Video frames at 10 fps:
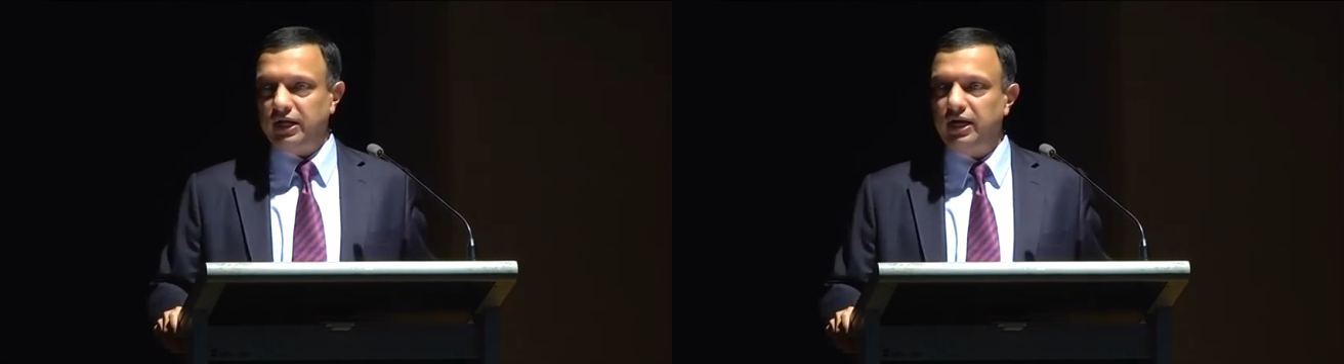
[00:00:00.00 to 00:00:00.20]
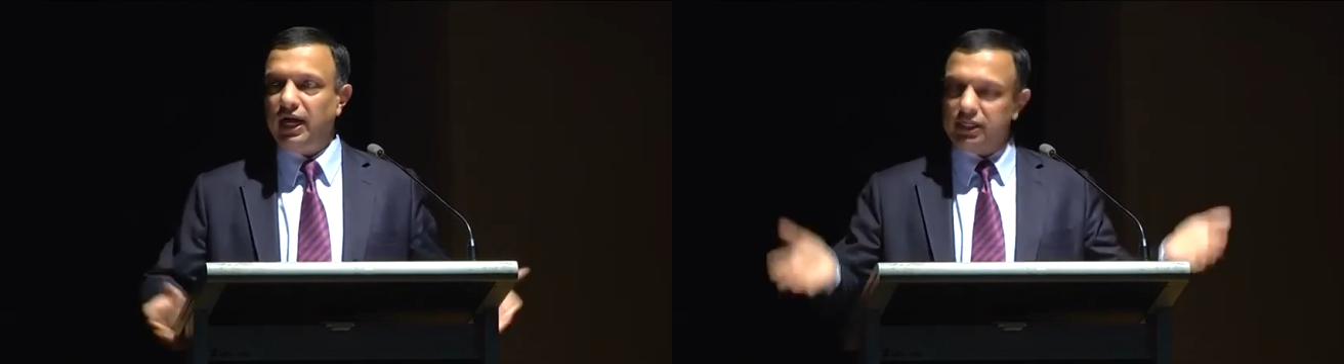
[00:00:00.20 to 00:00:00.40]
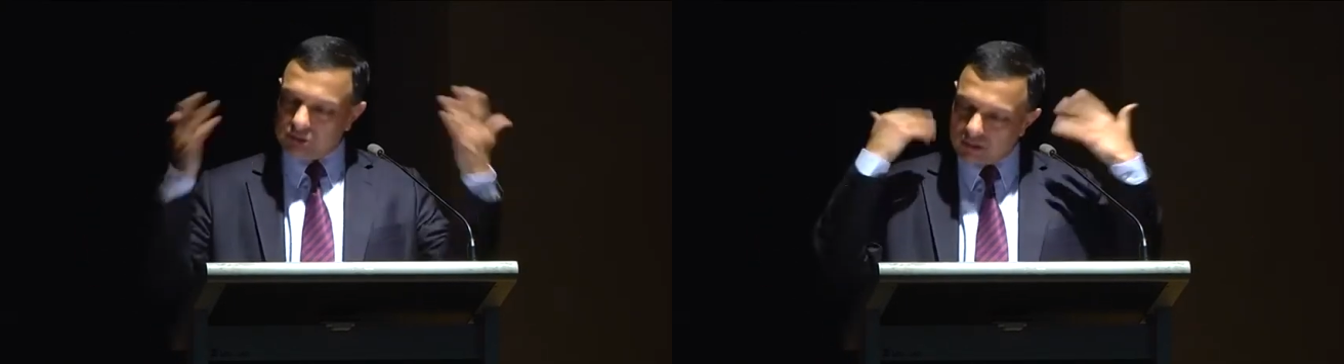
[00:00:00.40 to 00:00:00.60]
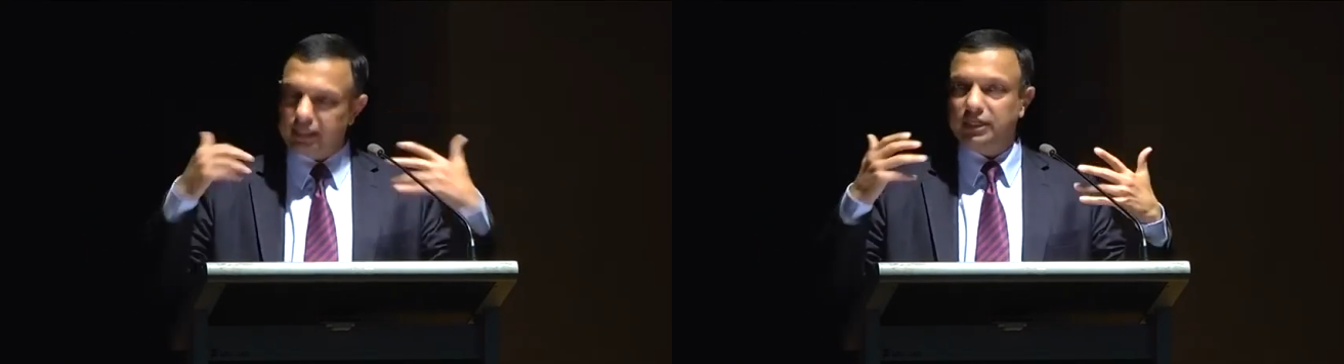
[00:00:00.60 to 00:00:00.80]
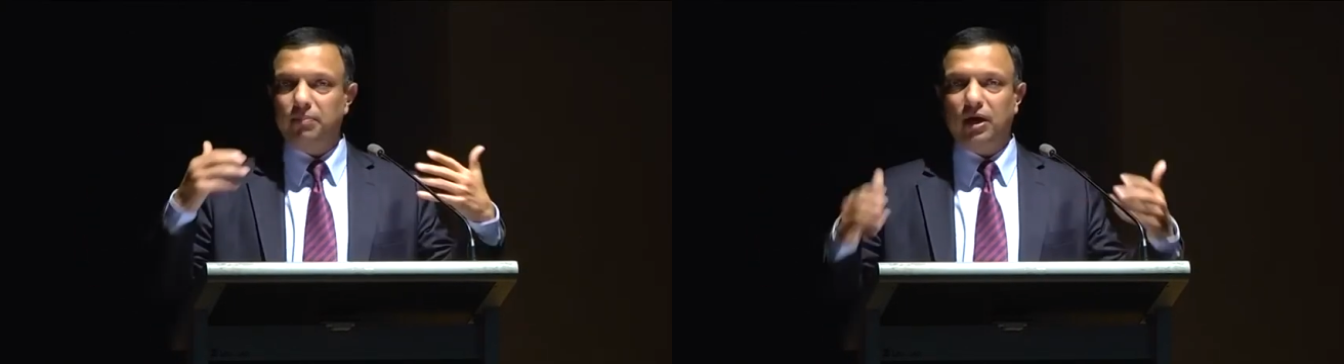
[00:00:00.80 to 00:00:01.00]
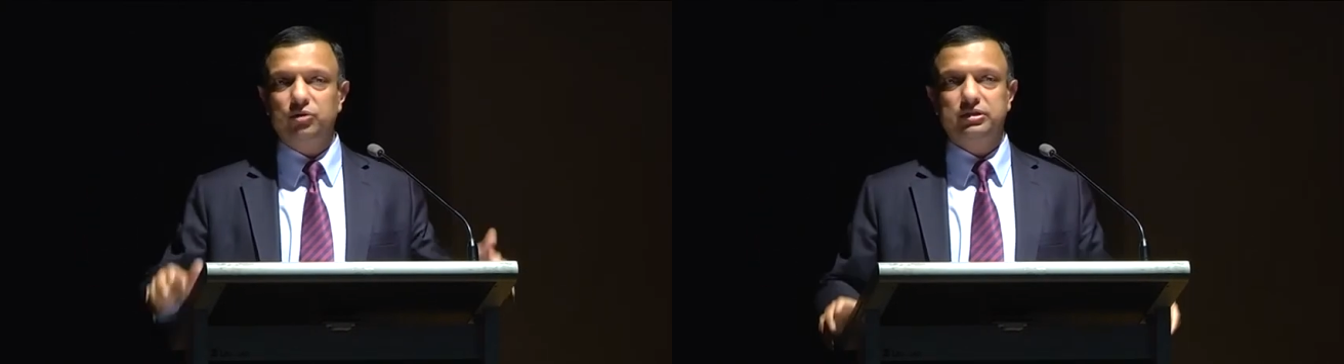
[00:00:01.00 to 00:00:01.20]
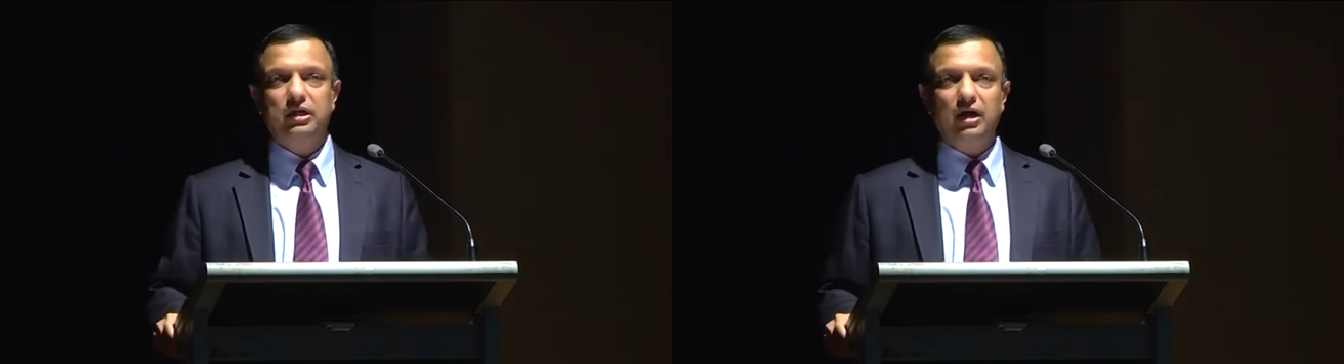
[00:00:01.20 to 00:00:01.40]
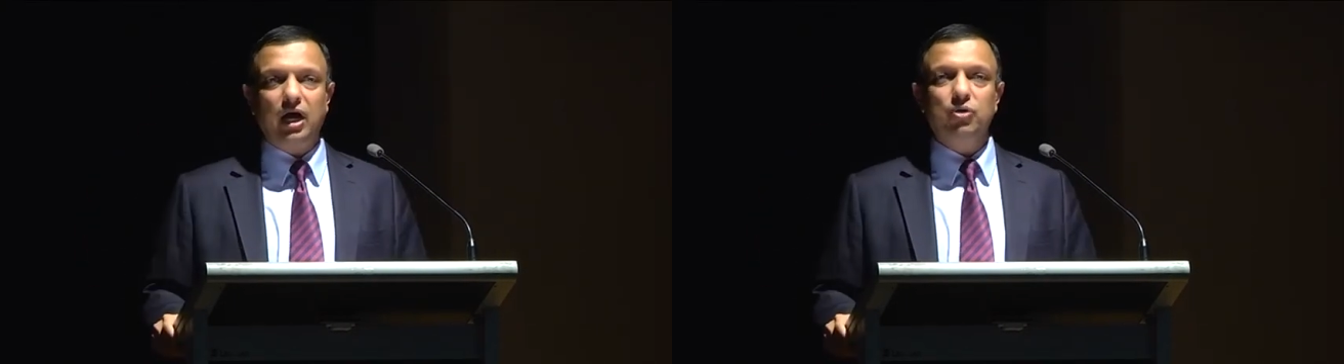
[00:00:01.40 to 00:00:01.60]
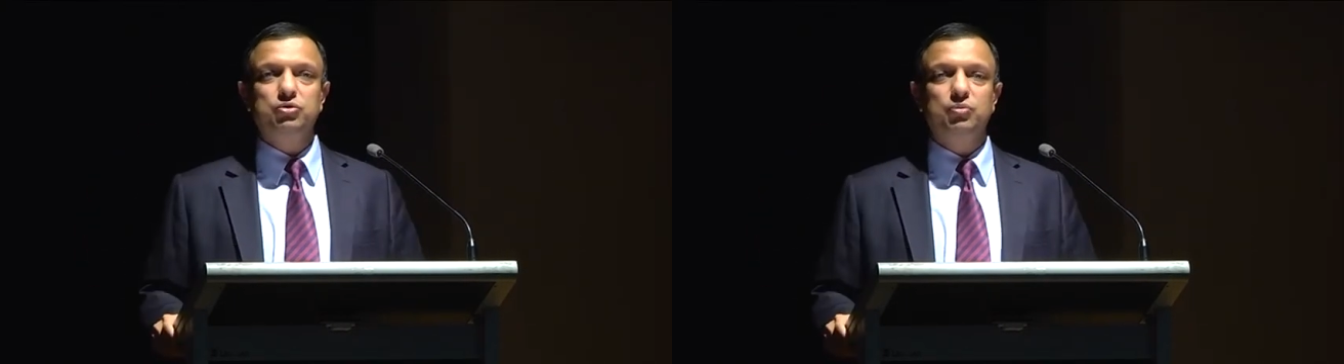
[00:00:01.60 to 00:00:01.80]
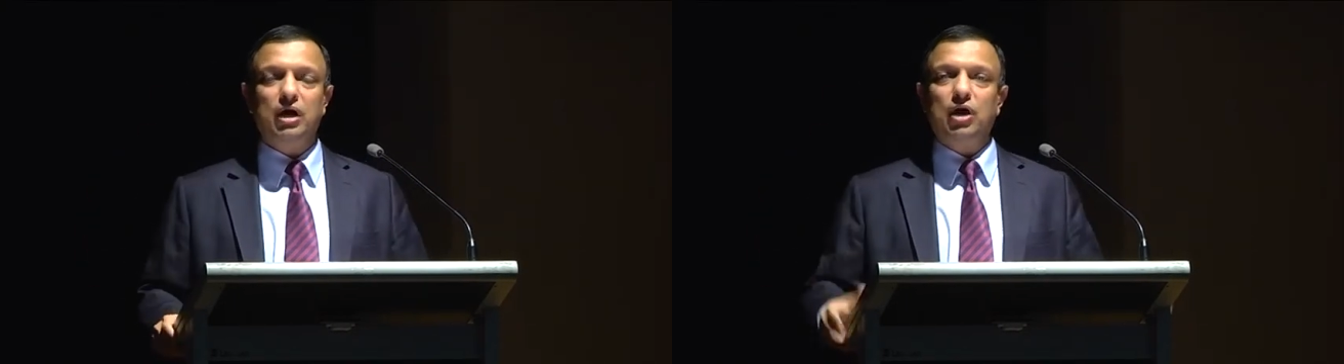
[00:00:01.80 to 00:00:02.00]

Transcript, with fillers: and asked to think about how to,